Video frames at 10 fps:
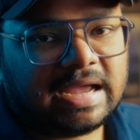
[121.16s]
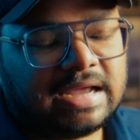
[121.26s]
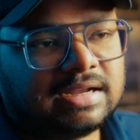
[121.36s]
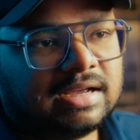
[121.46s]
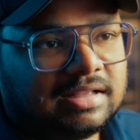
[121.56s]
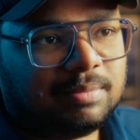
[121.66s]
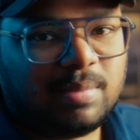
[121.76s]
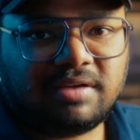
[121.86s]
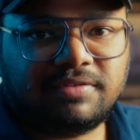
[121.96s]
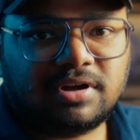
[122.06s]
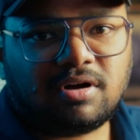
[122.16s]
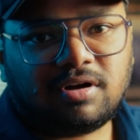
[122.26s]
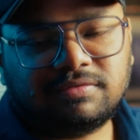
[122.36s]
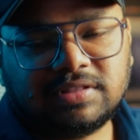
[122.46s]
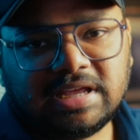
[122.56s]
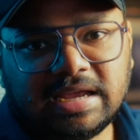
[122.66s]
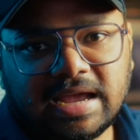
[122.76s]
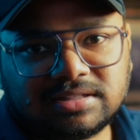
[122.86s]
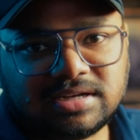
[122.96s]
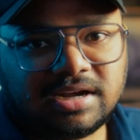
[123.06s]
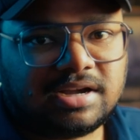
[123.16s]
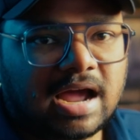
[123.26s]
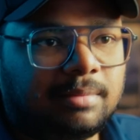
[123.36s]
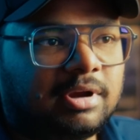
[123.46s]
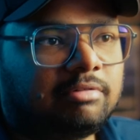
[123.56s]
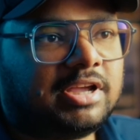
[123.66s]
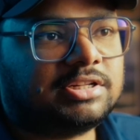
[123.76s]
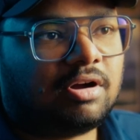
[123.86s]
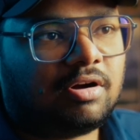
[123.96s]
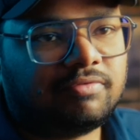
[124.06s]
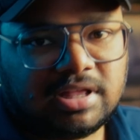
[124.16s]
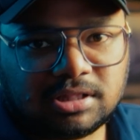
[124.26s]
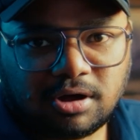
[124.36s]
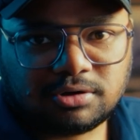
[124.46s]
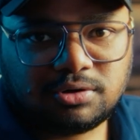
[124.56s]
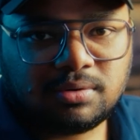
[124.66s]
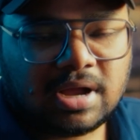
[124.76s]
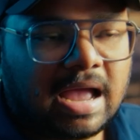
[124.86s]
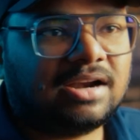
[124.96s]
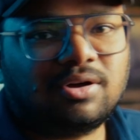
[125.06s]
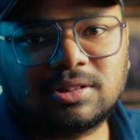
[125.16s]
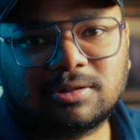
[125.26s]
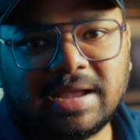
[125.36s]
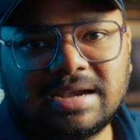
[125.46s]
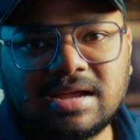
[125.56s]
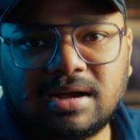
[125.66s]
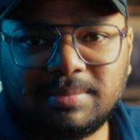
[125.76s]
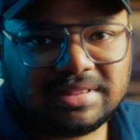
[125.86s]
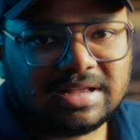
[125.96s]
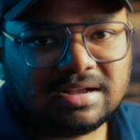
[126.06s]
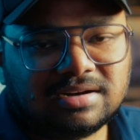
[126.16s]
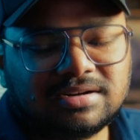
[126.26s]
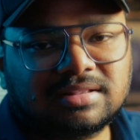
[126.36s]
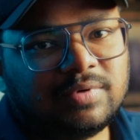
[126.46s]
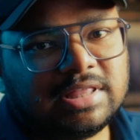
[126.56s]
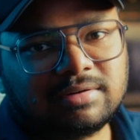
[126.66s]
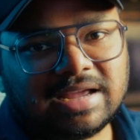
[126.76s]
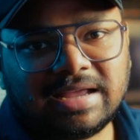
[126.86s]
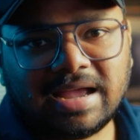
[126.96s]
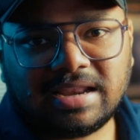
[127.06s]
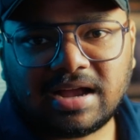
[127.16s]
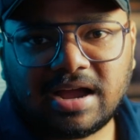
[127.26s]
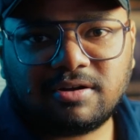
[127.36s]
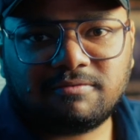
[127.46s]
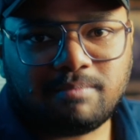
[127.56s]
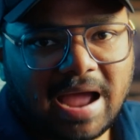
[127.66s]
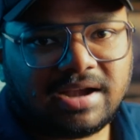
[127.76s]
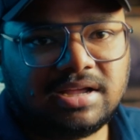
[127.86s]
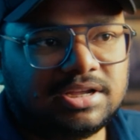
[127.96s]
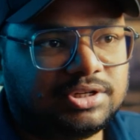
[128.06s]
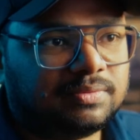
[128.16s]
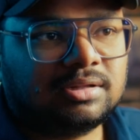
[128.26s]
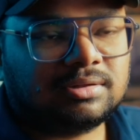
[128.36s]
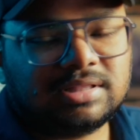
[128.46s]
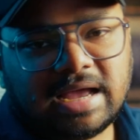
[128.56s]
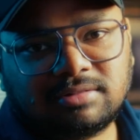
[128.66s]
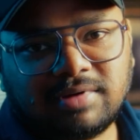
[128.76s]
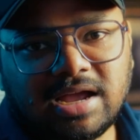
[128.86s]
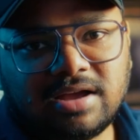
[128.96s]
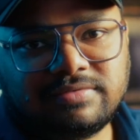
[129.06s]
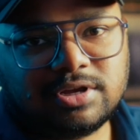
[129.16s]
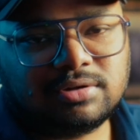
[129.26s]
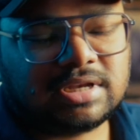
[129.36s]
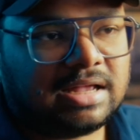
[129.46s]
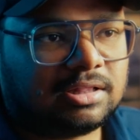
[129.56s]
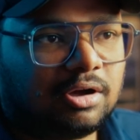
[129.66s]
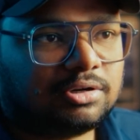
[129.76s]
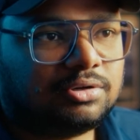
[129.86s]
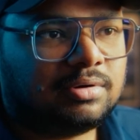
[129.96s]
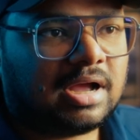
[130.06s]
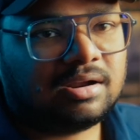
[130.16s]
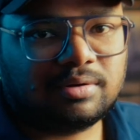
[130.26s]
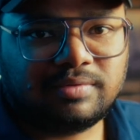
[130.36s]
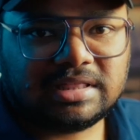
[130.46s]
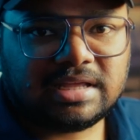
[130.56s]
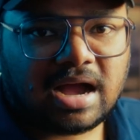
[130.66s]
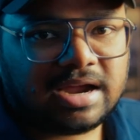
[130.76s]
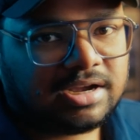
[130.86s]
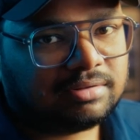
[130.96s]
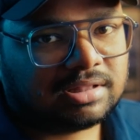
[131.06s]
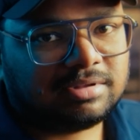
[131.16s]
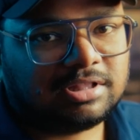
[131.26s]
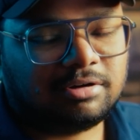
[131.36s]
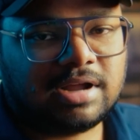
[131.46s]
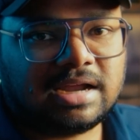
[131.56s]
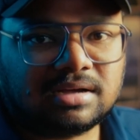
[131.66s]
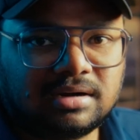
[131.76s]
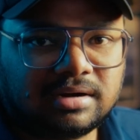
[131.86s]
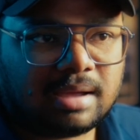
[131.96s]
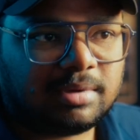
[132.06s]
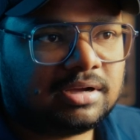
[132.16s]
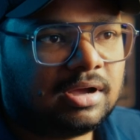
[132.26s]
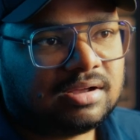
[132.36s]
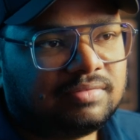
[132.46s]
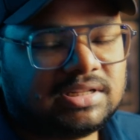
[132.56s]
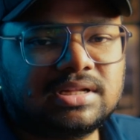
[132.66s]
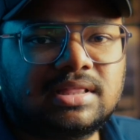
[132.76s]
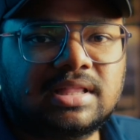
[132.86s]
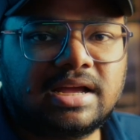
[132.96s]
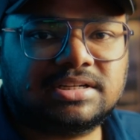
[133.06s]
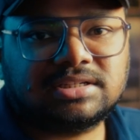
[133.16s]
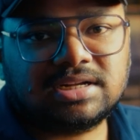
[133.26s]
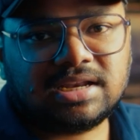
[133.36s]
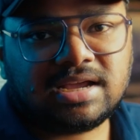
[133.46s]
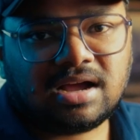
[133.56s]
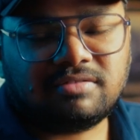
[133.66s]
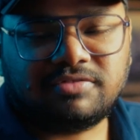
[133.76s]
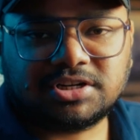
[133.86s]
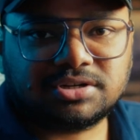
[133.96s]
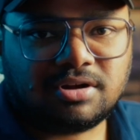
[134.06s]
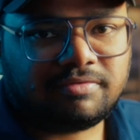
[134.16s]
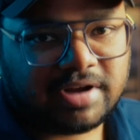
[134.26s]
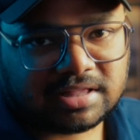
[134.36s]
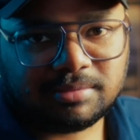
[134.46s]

get the benefit of the extended dynamic range of SLOG2 and also get amazing colors without getting any kind of banding issue. So that's why I've used SLOG2 along with the ITU709 color gamut, which is essentially a version of Rec